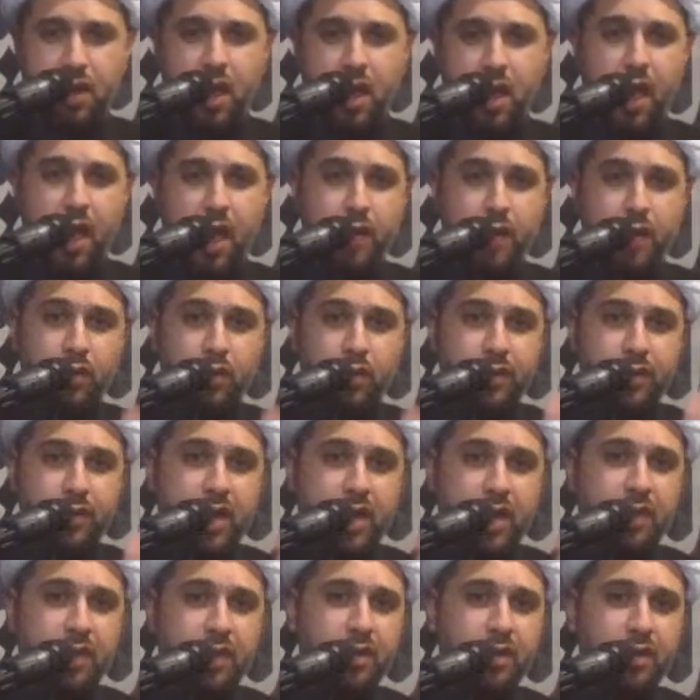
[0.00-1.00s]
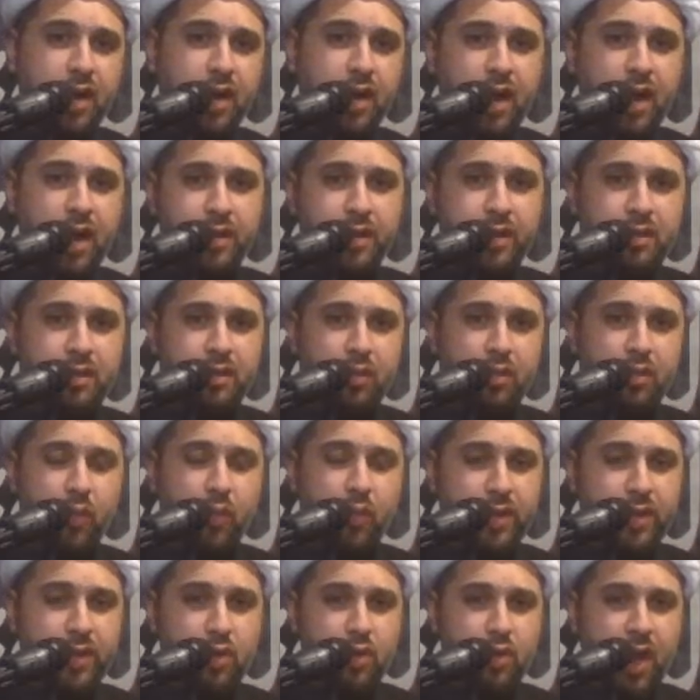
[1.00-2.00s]
And on the other hand,
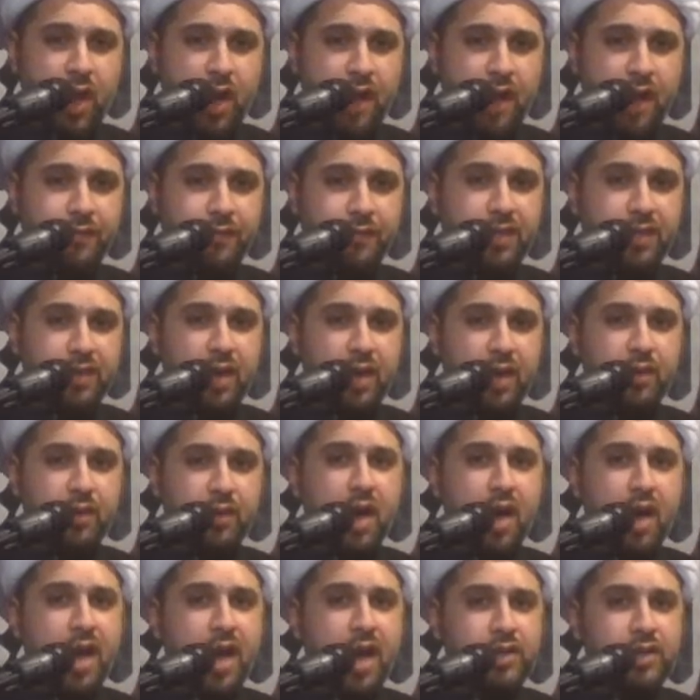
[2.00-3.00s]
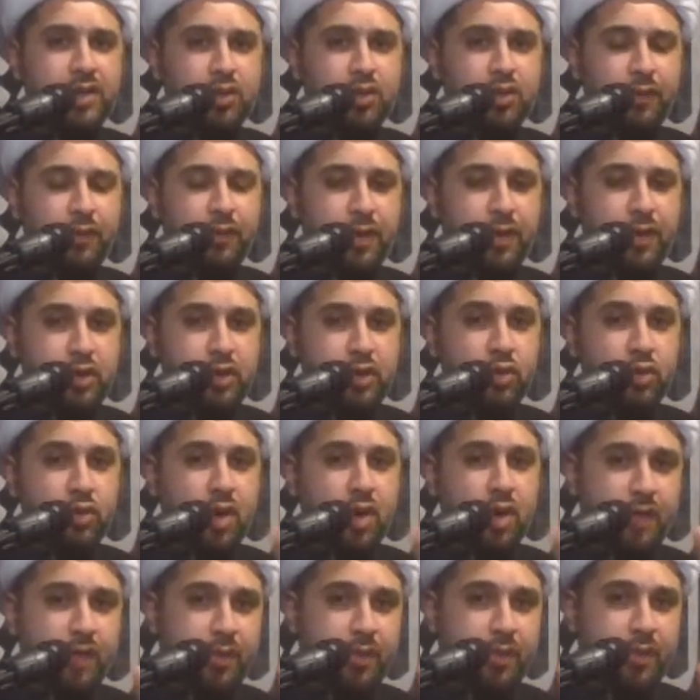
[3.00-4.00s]
when you have the rise of a new
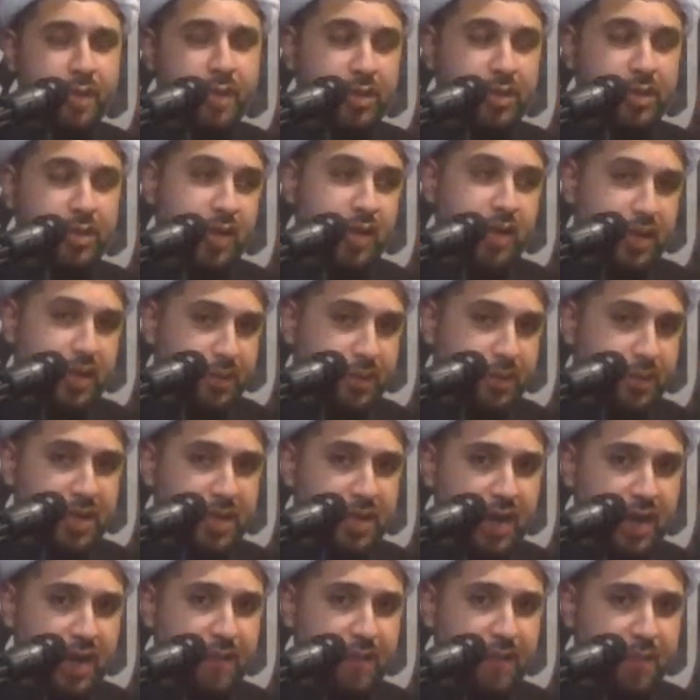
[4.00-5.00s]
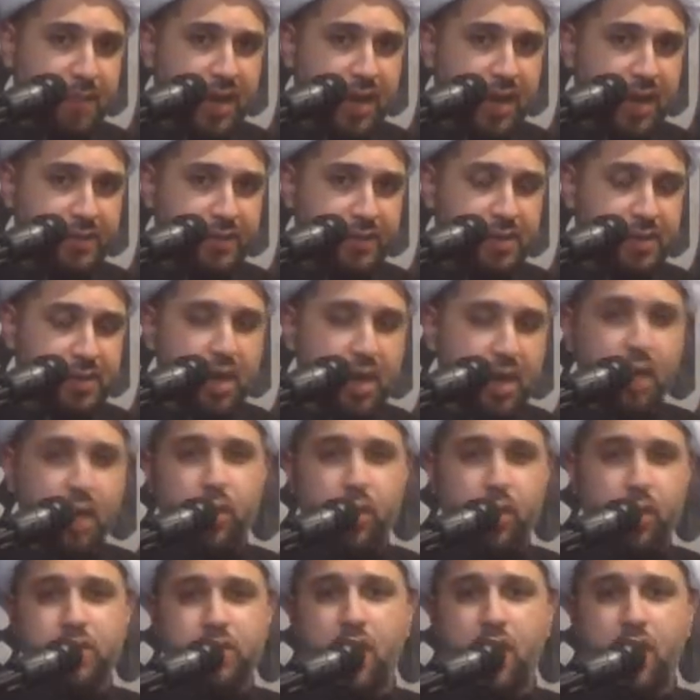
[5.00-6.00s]
government, Yani Bani Abbas,
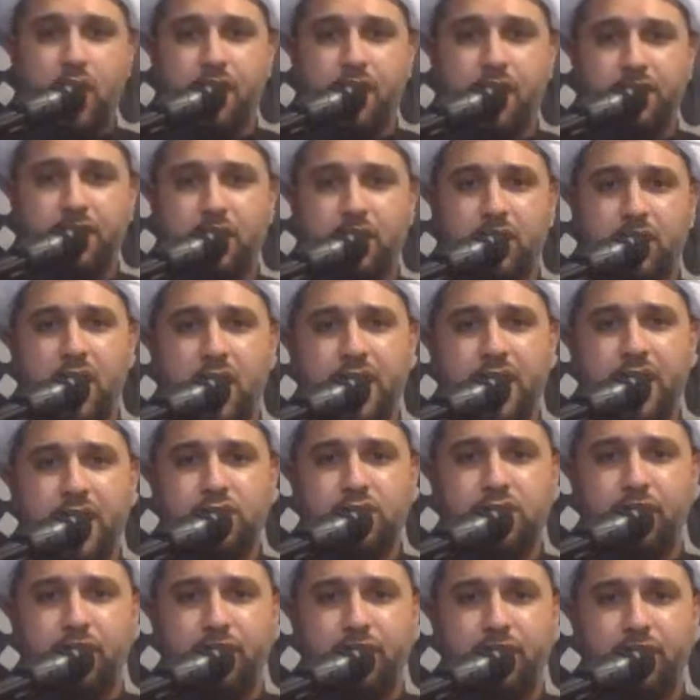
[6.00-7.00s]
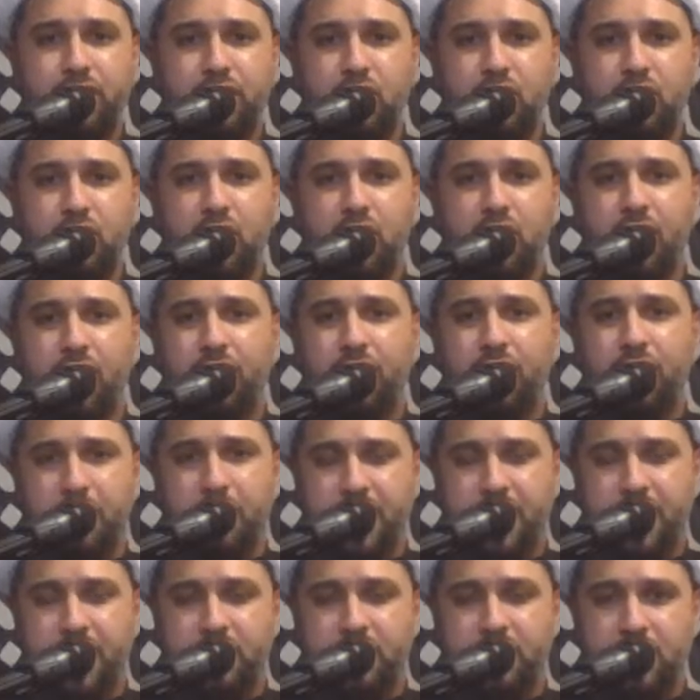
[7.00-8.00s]
when you have the rise of a new
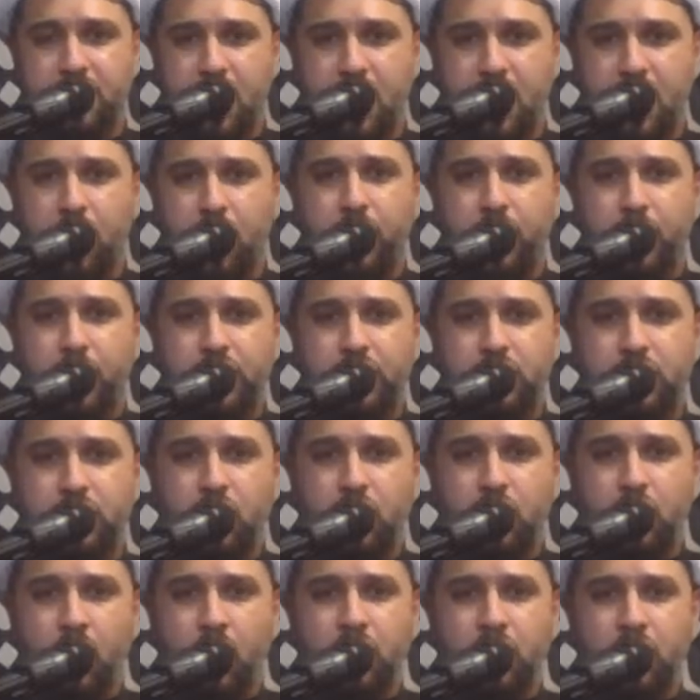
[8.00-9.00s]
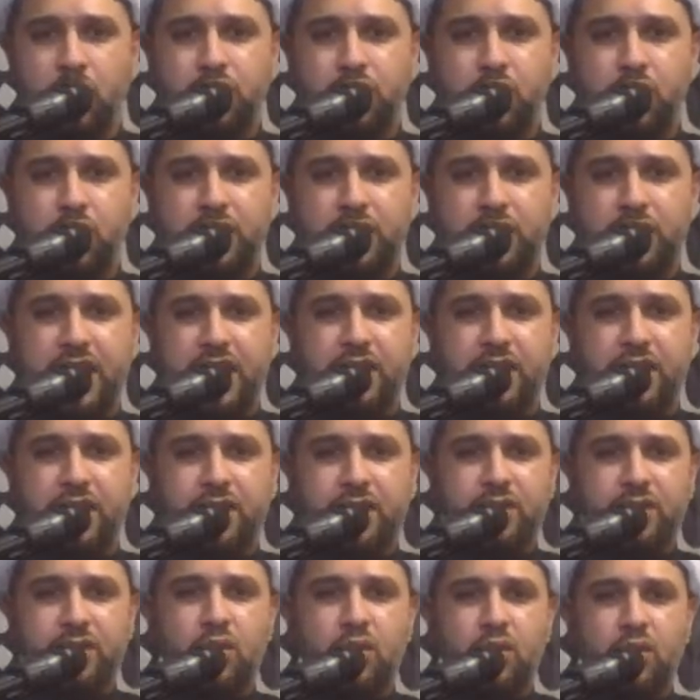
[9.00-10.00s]
government, which is also
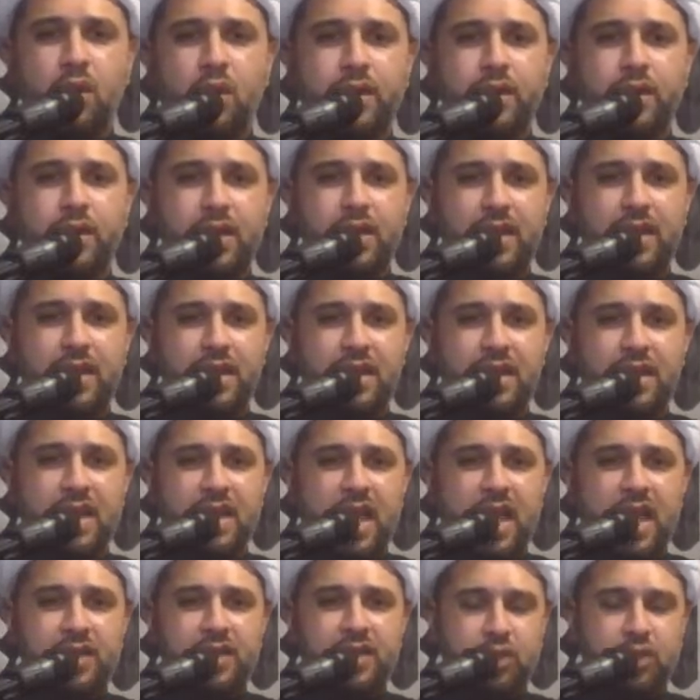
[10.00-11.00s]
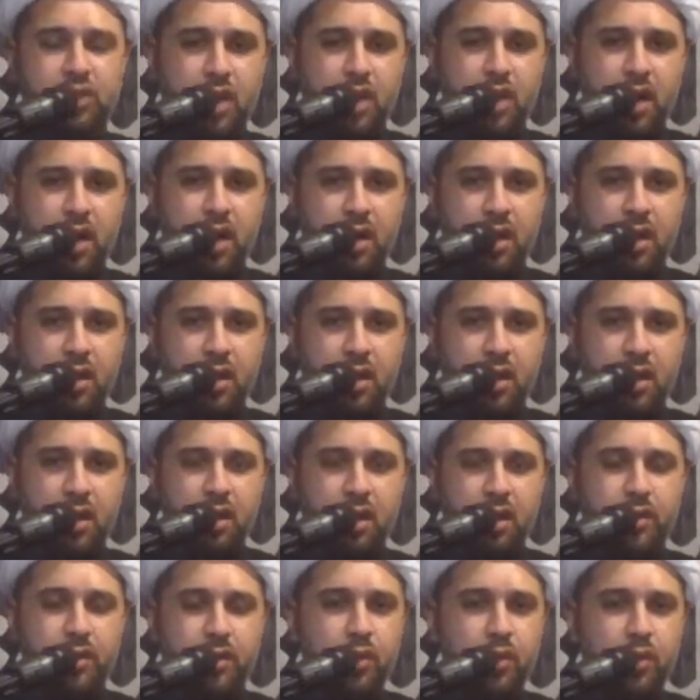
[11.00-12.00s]
dictatorial in nature,
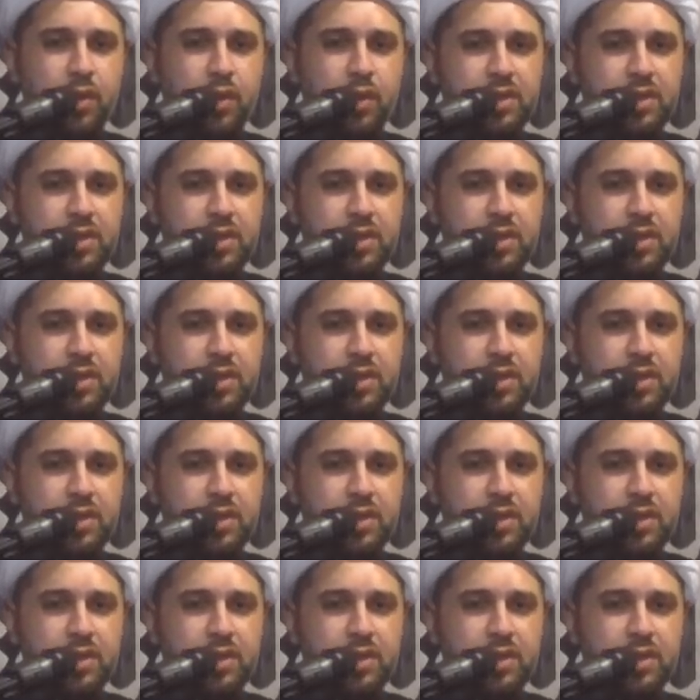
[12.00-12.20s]
you will